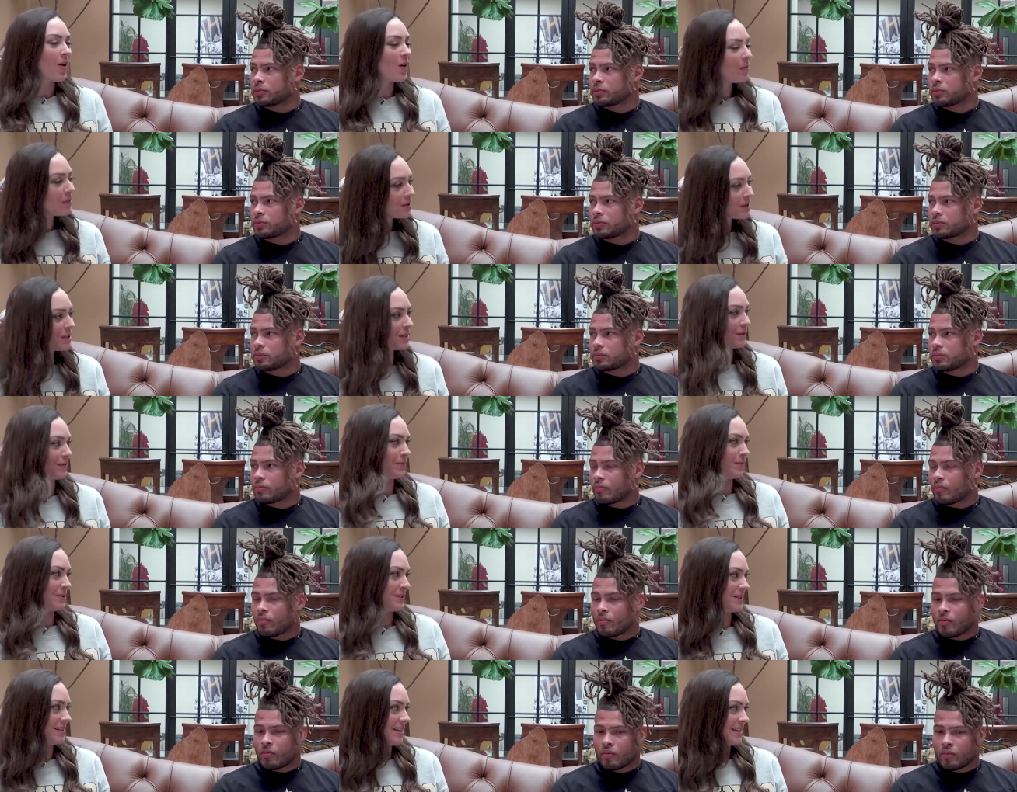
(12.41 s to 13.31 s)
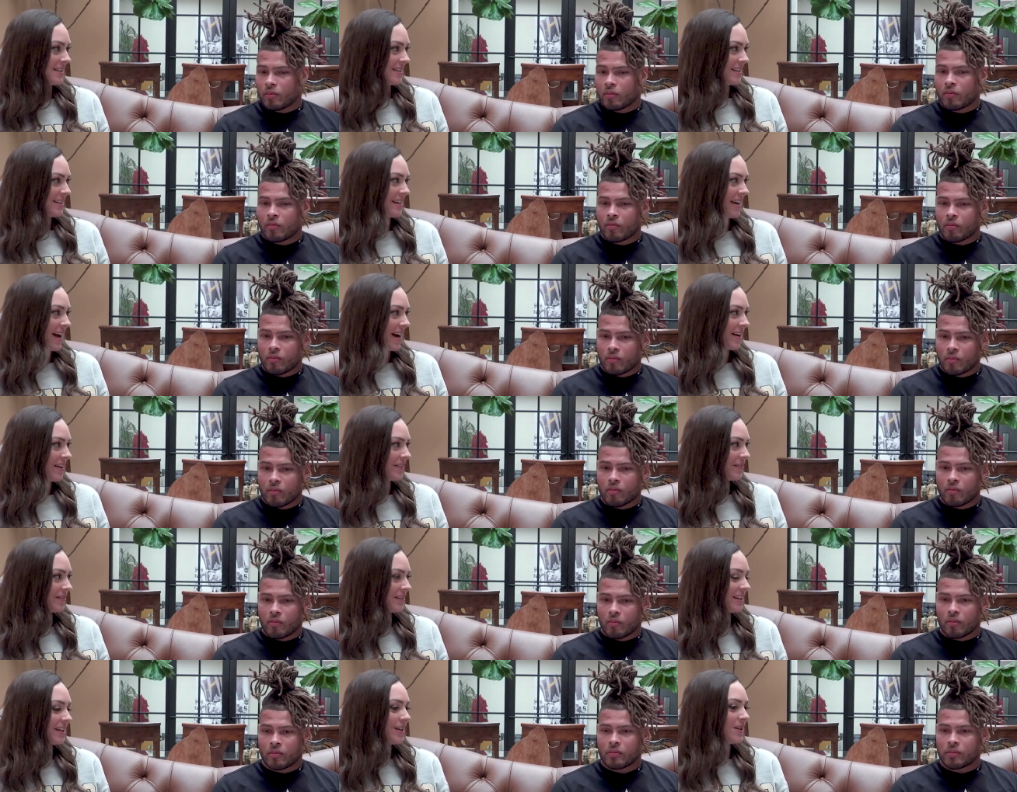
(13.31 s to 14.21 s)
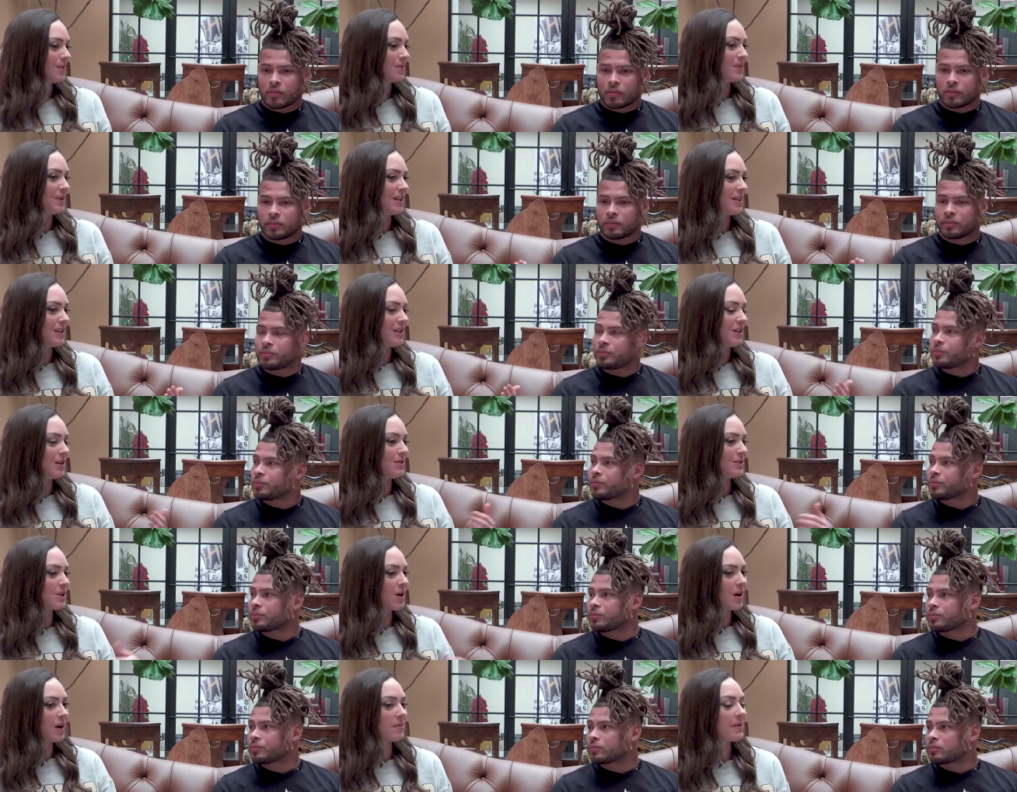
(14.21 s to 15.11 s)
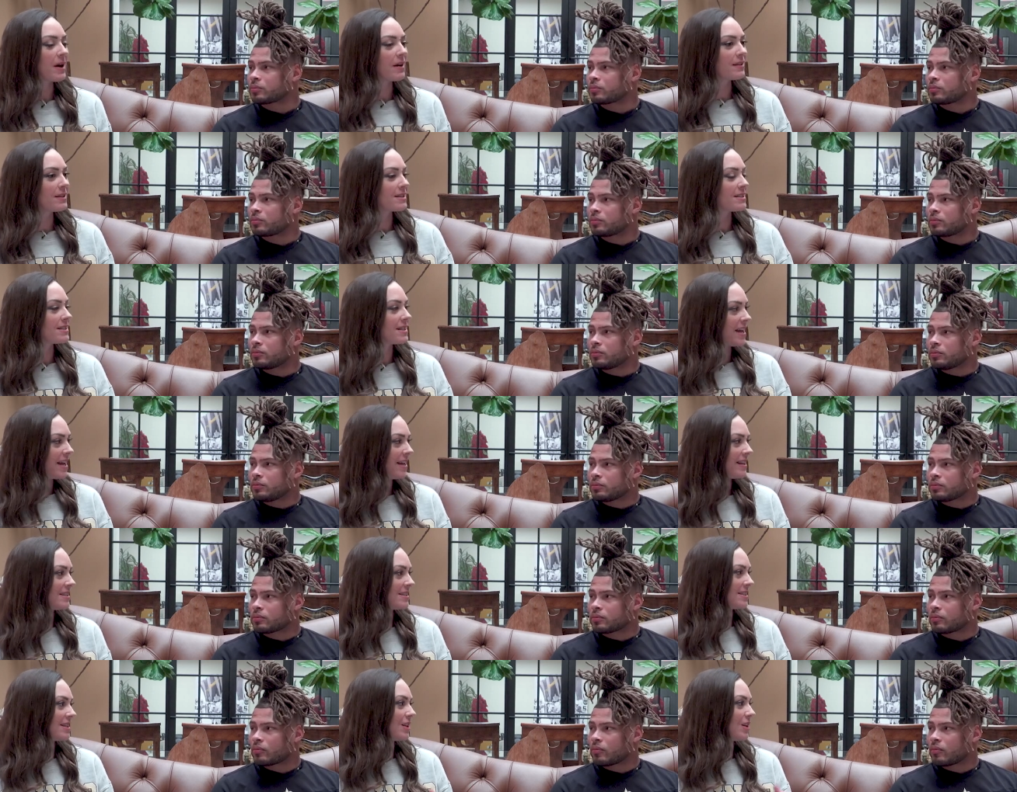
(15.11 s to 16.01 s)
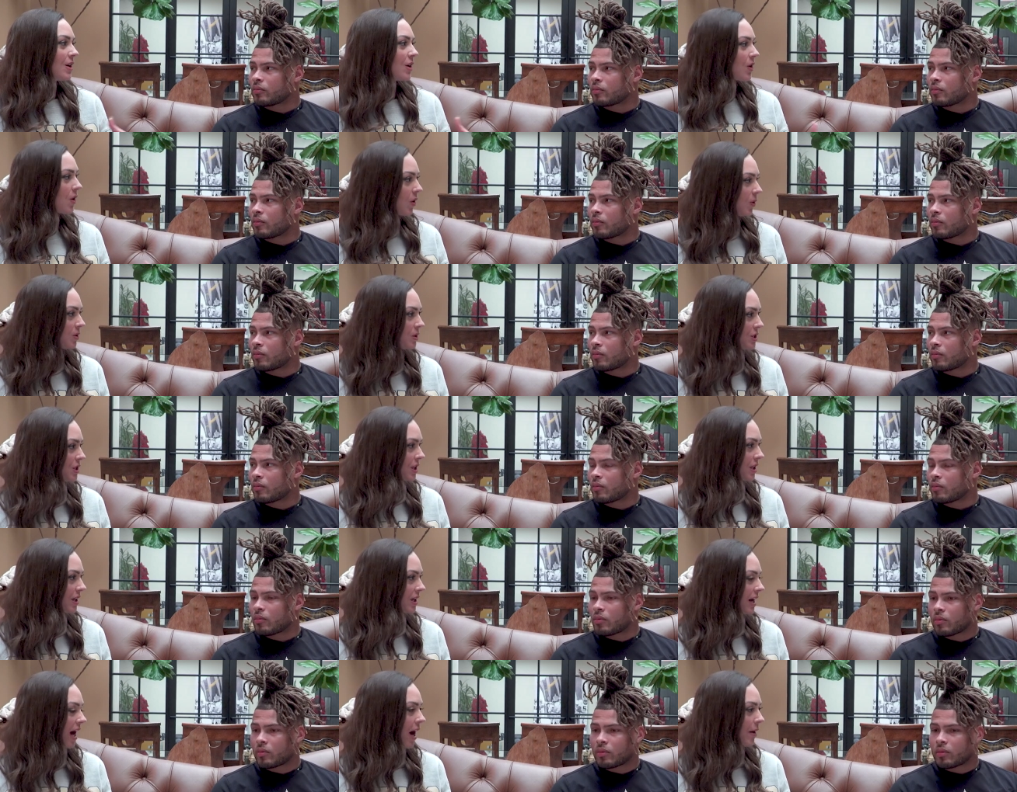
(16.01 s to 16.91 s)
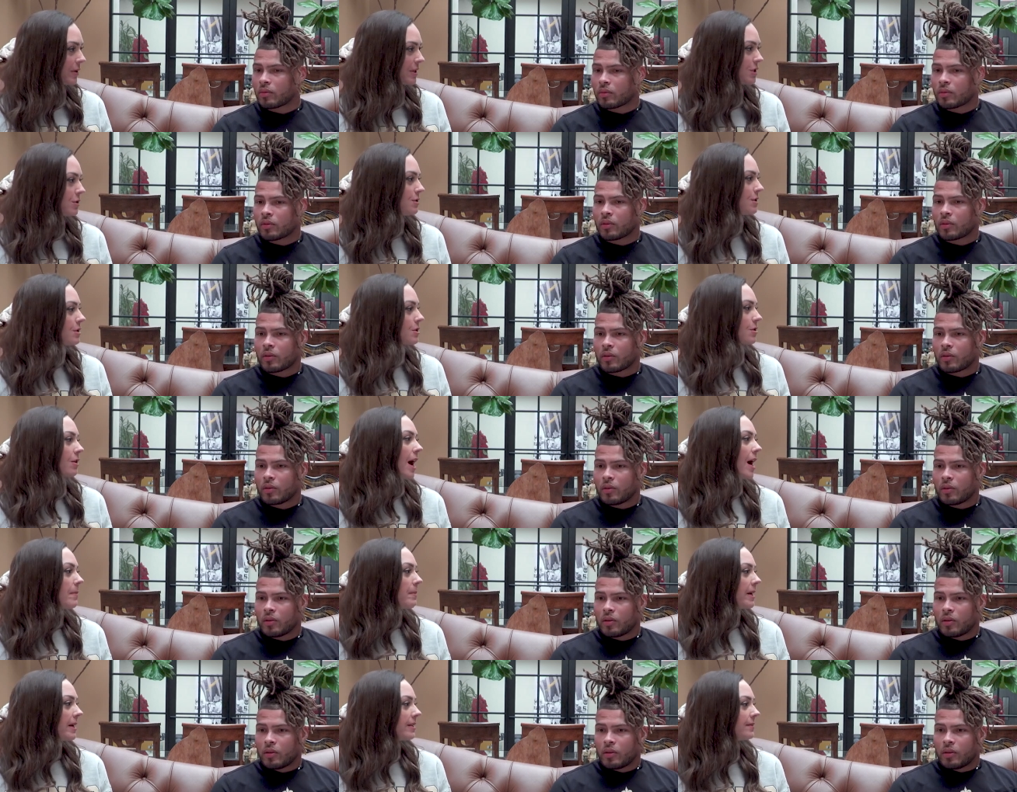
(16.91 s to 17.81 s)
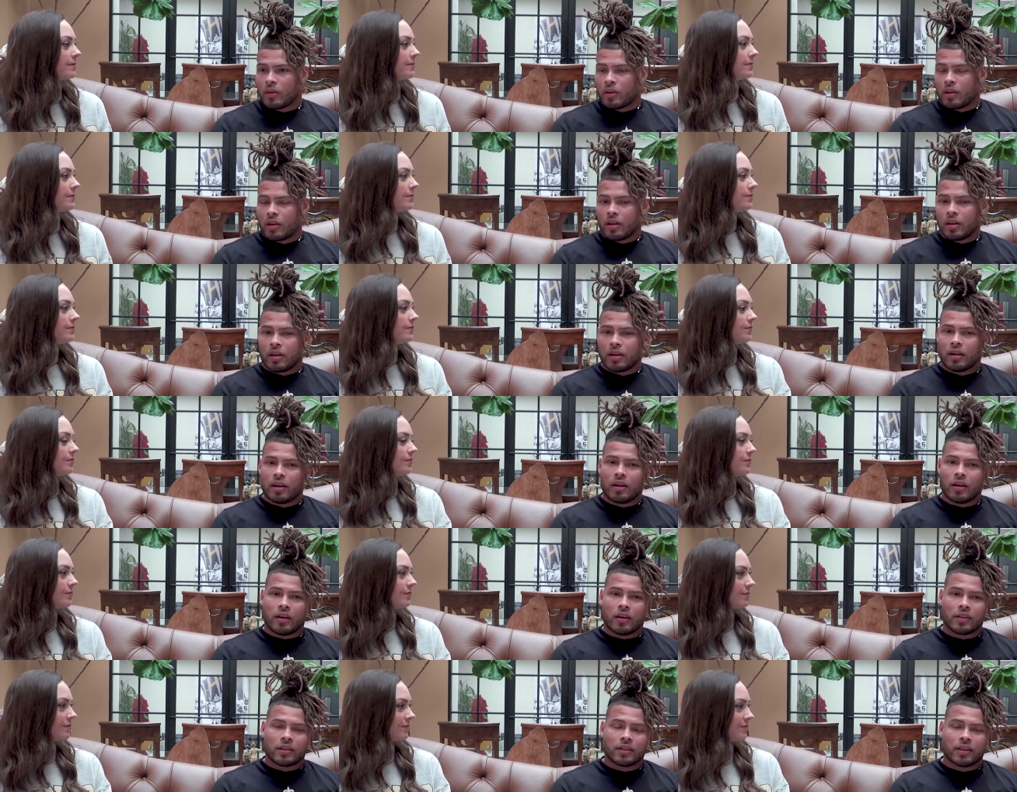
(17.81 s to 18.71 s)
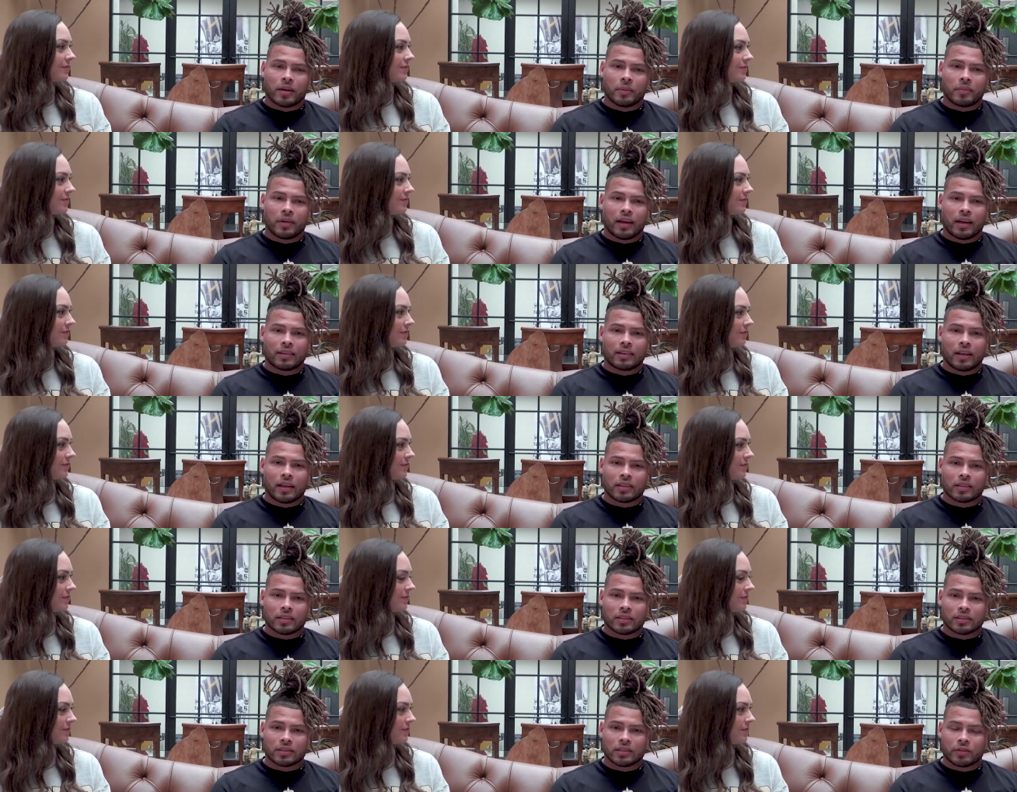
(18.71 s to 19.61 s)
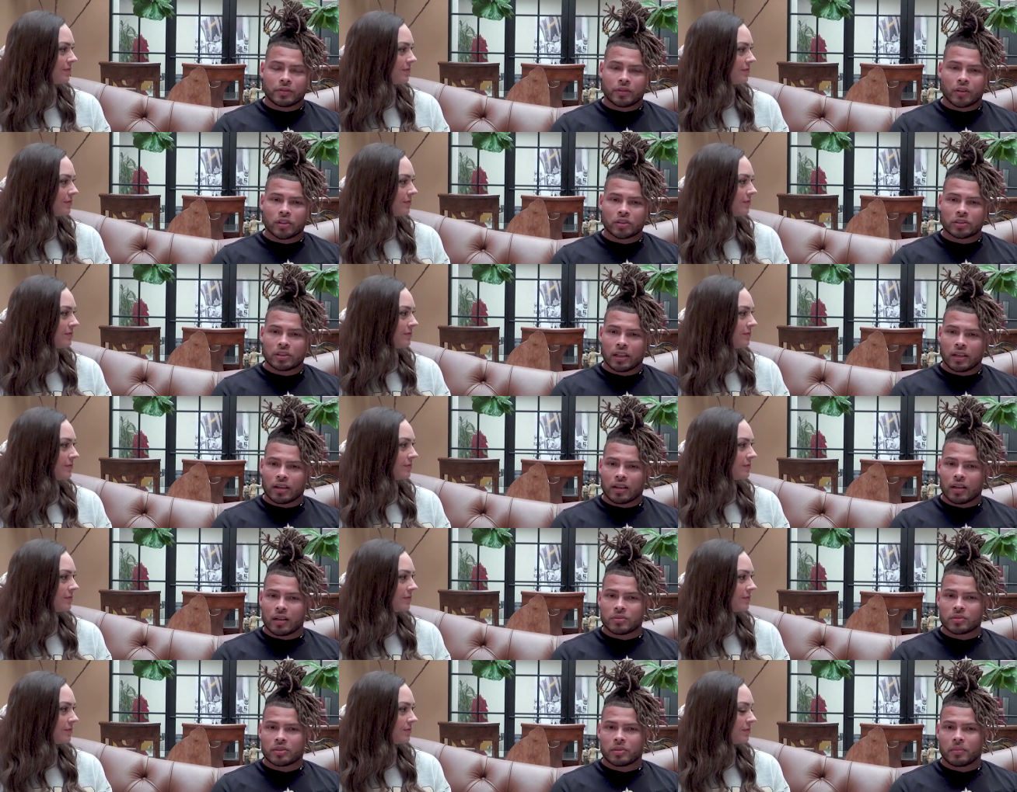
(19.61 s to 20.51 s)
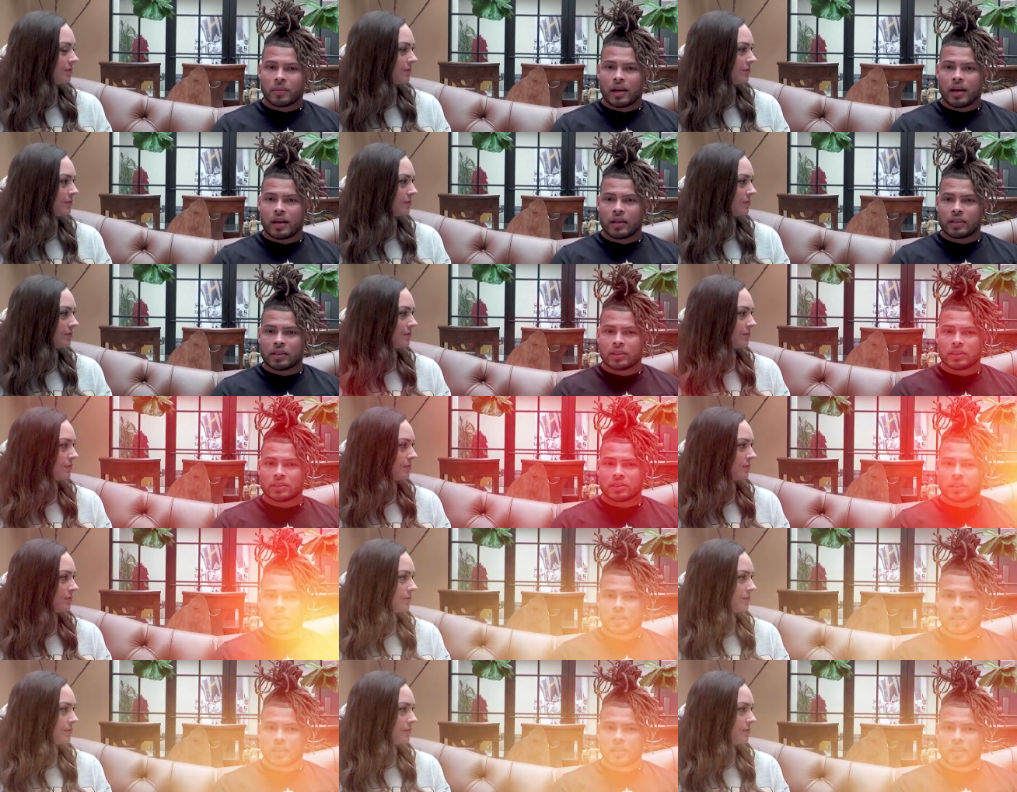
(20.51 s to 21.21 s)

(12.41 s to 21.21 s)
Speaker 1: almost a full season now. When you talk about the Saints and their culture, how would you describe it?
Speaker 2: Uh, I mean, I think the, the first thing comes to mind is